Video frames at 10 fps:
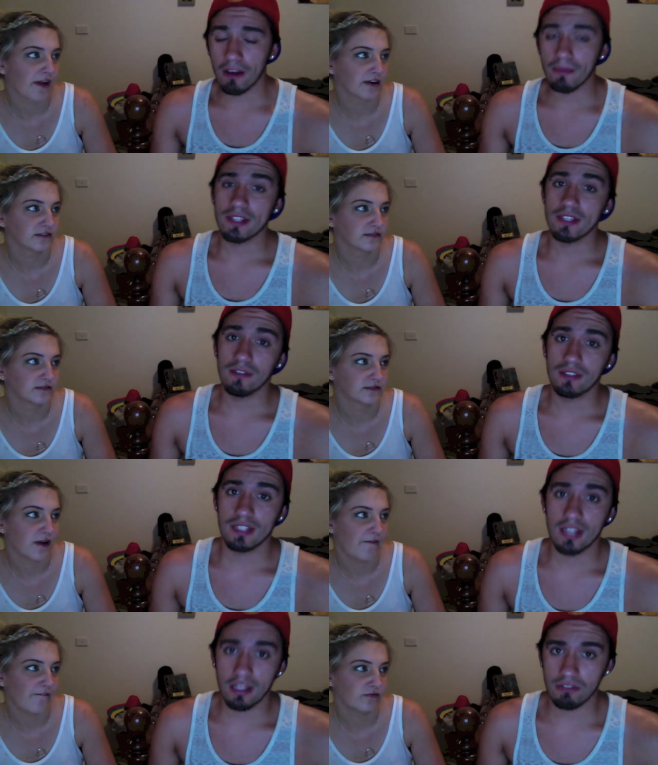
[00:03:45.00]
Speaker 1: myself to
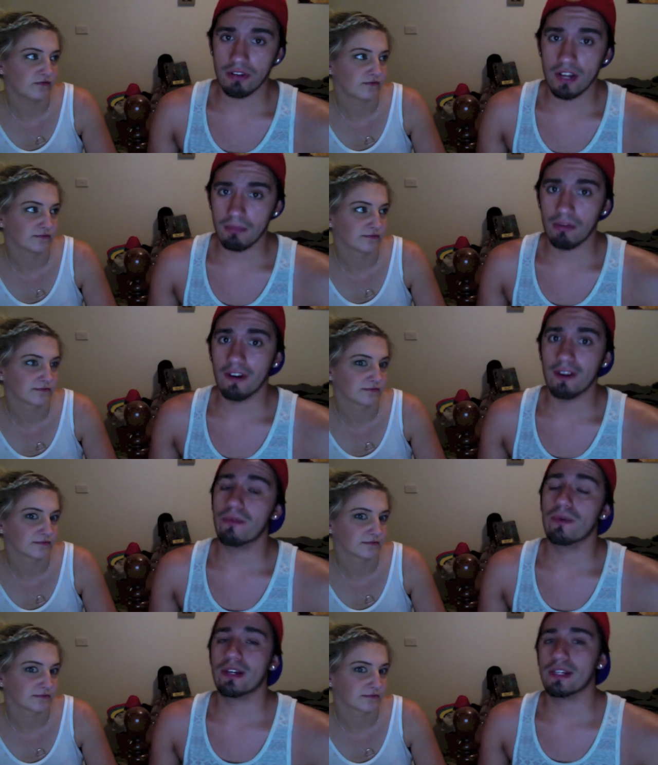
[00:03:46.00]
start the training program at
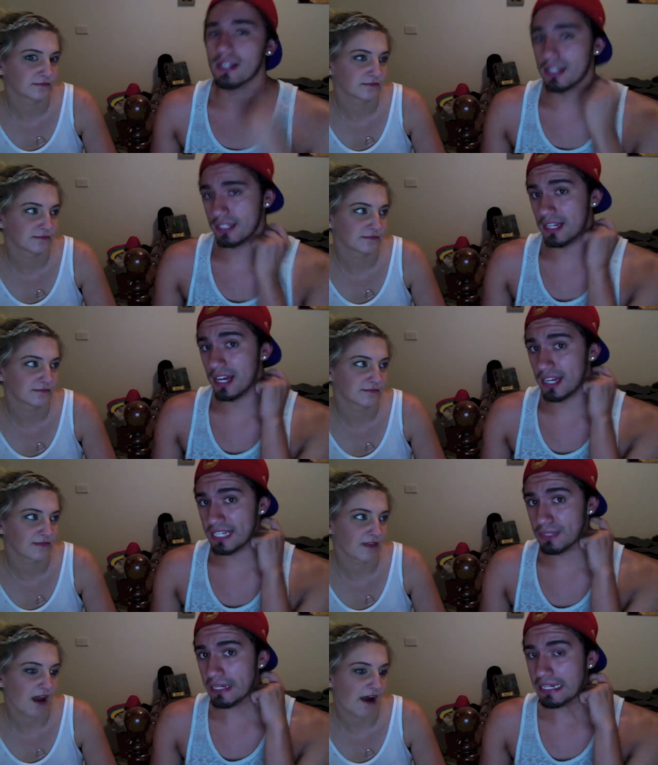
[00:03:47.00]
work. It'll start next
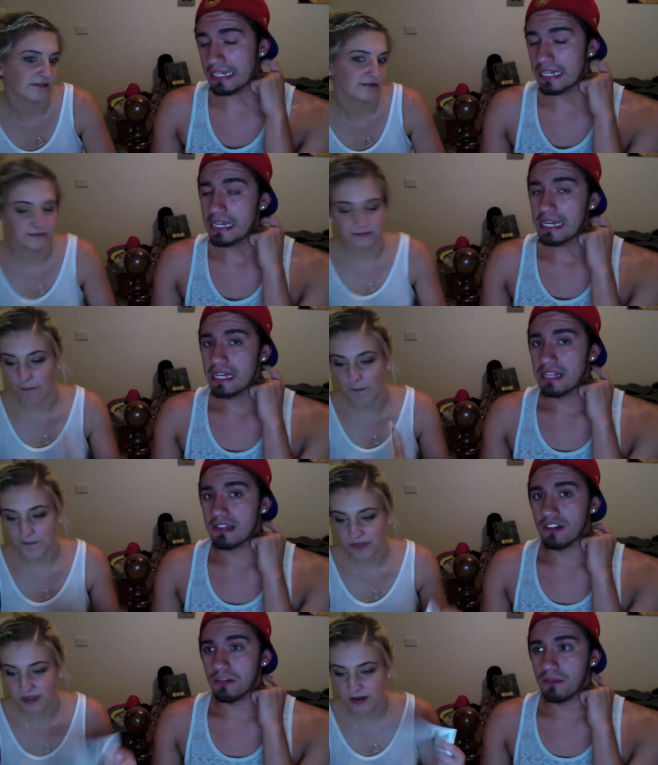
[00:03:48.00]
week. It's
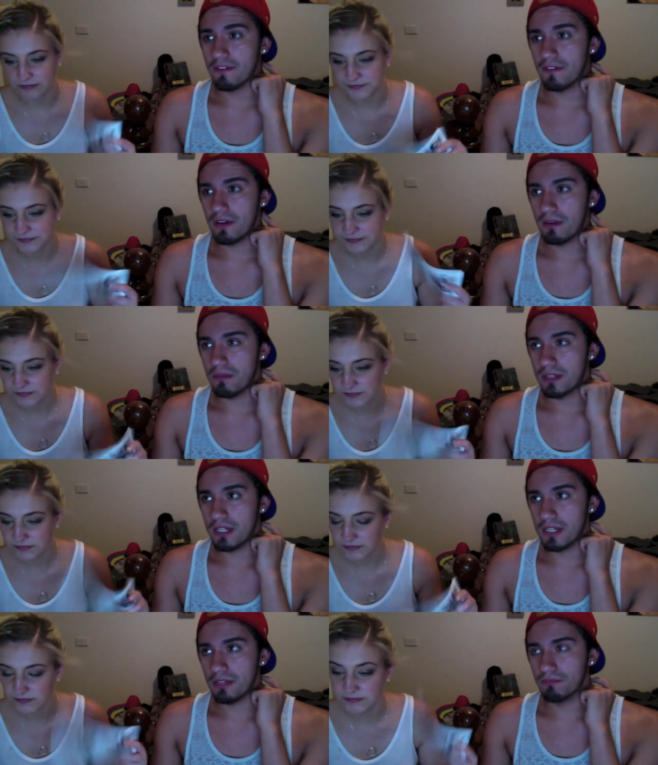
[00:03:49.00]
going to be a very busy
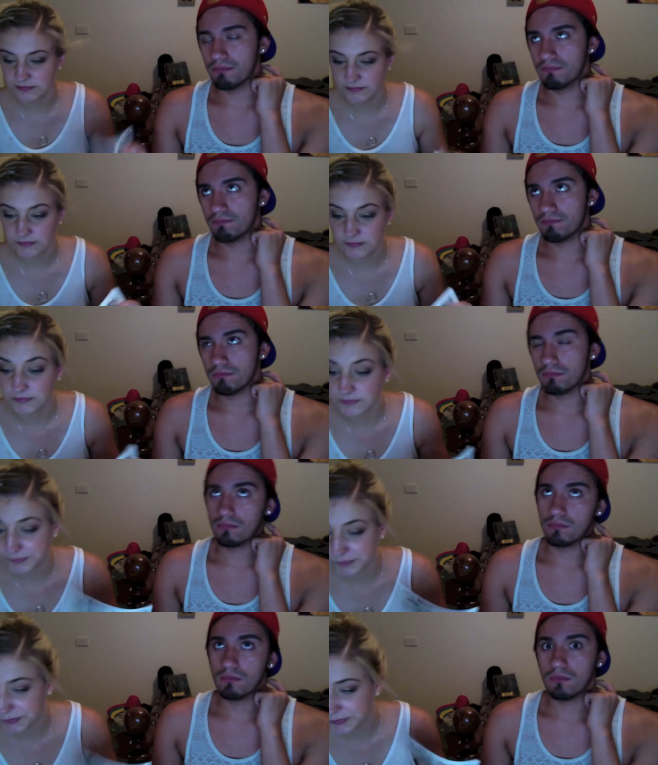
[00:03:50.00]

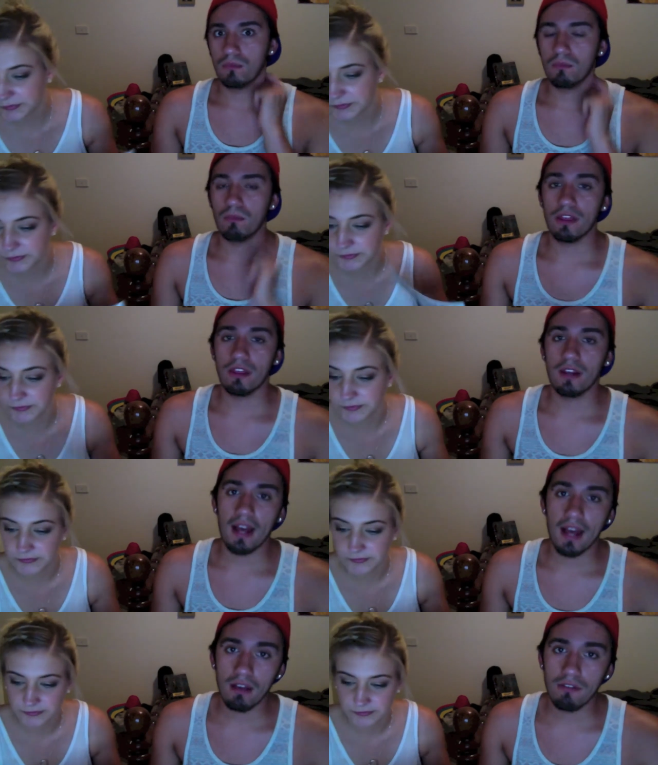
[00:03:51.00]
month and a
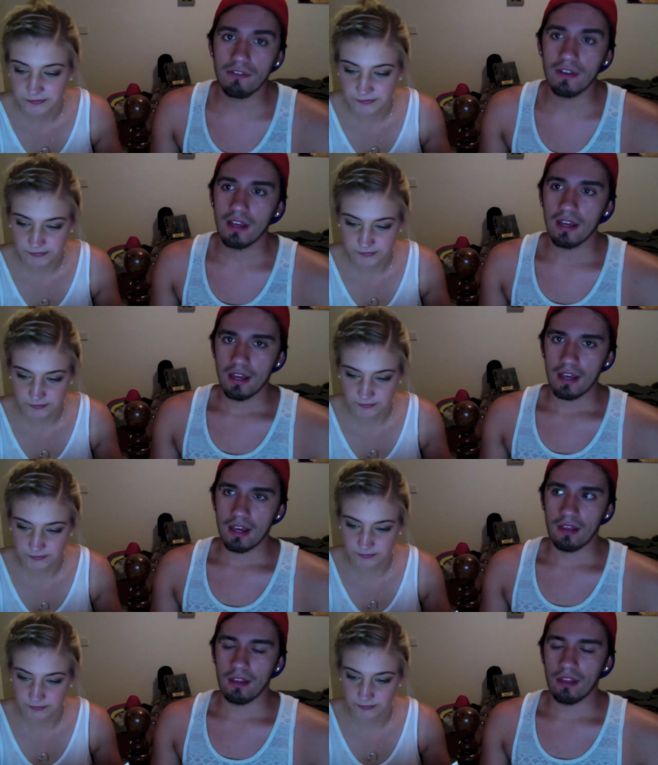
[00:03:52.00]
half, and
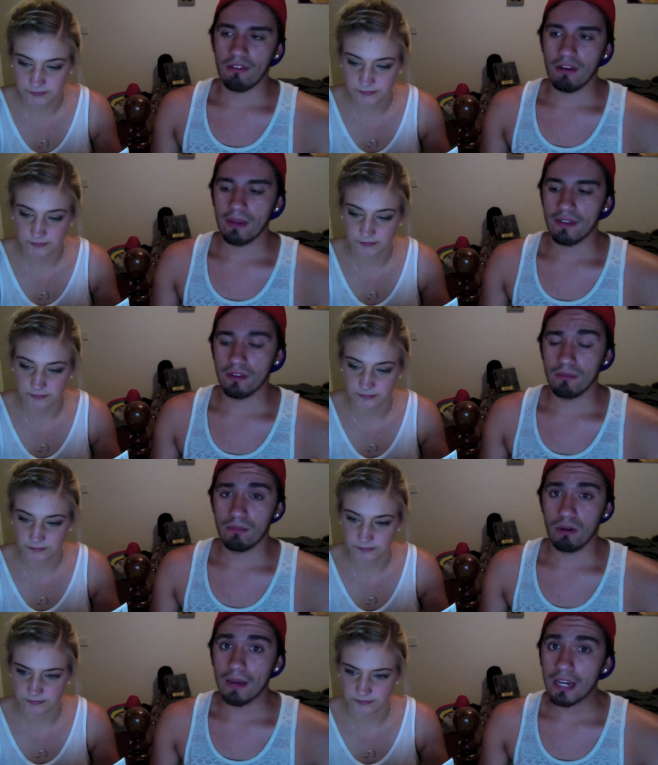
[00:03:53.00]
then three months on
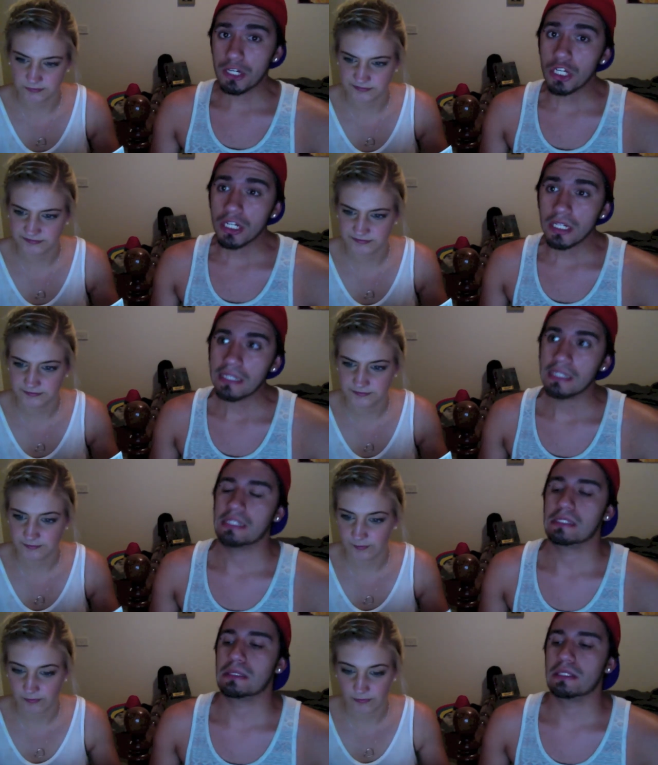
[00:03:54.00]
probation.
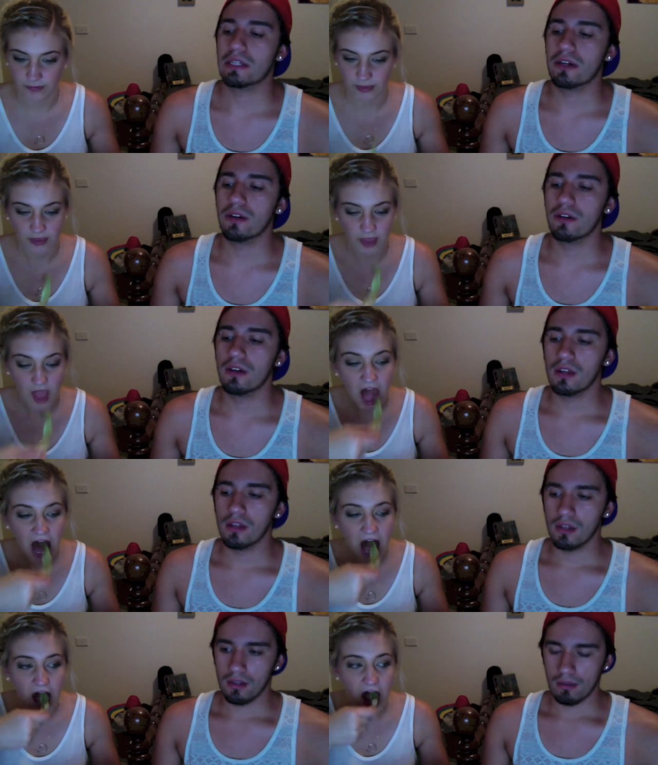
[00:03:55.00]
So
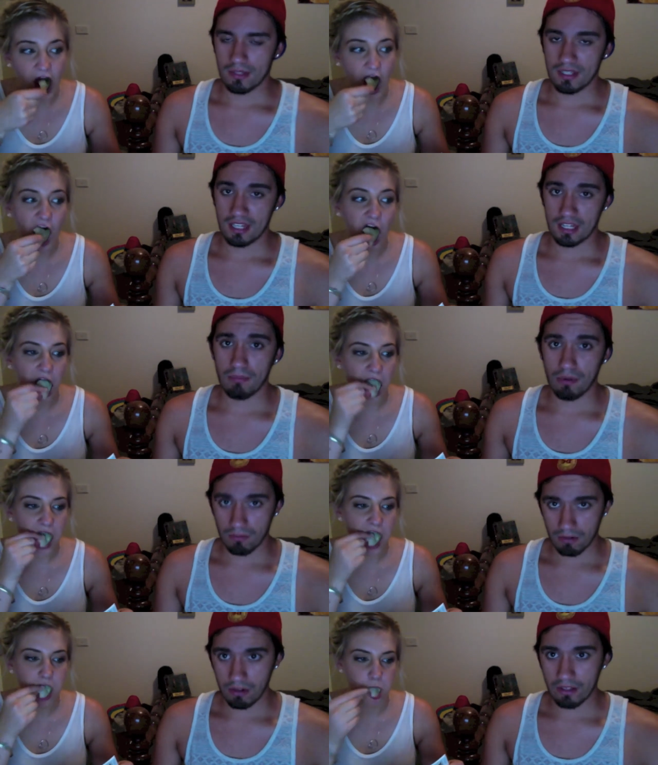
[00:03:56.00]
once I get the ball
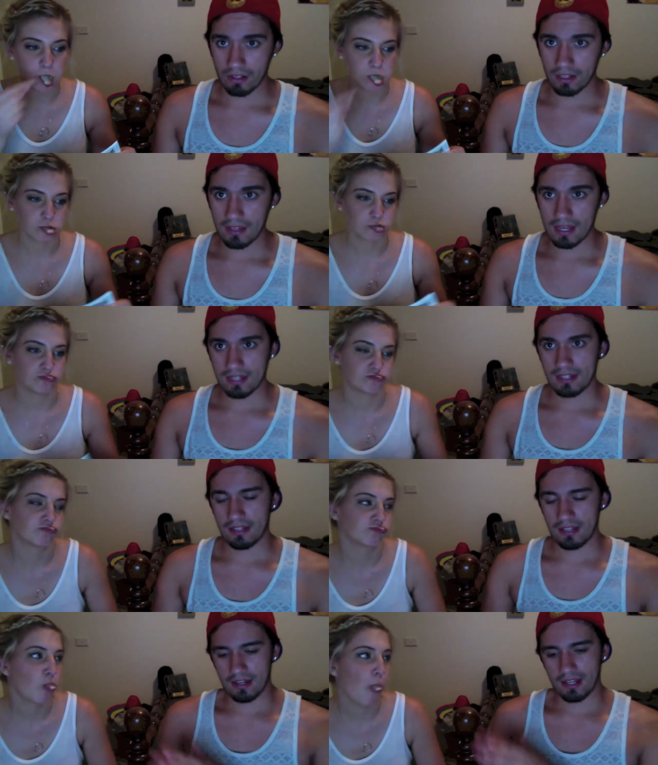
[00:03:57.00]
rolling on that,
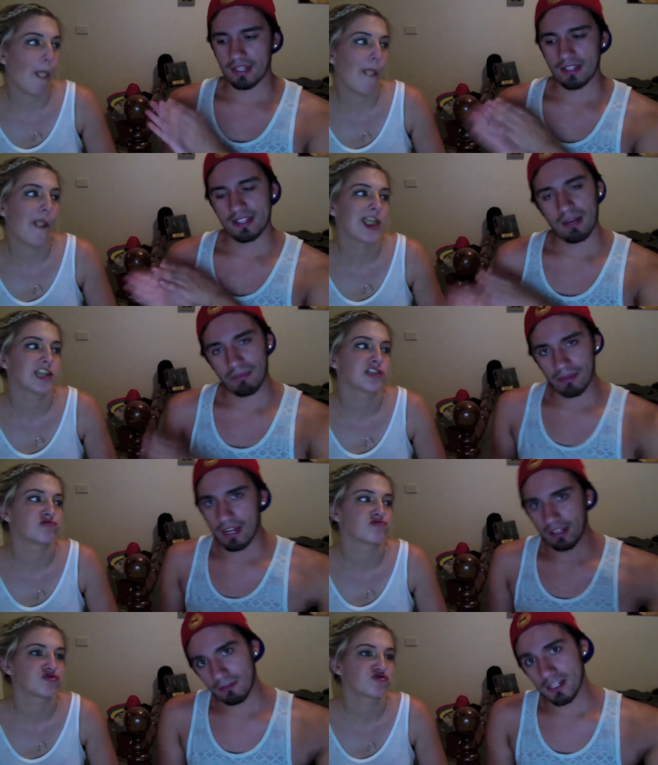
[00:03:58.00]
then I can start planning
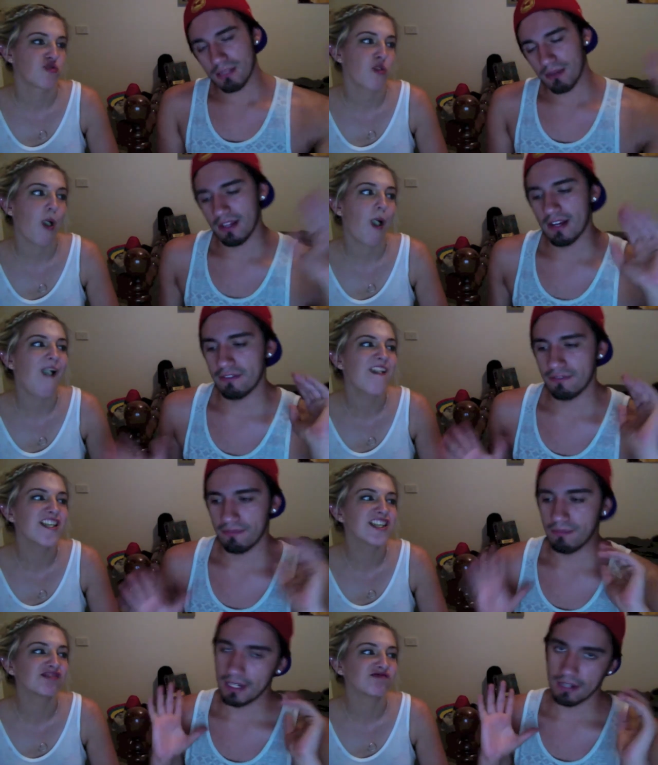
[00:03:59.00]
the rest of my life,
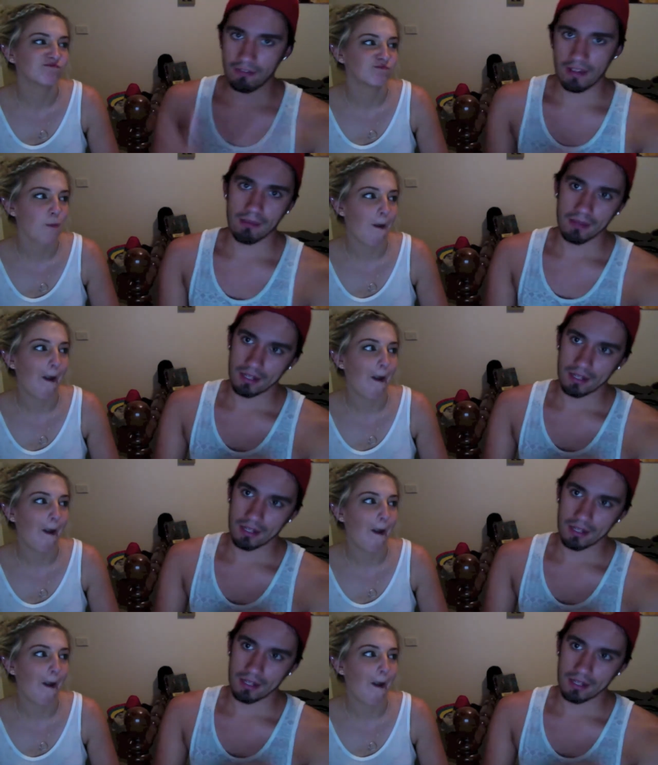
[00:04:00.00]
meeting family,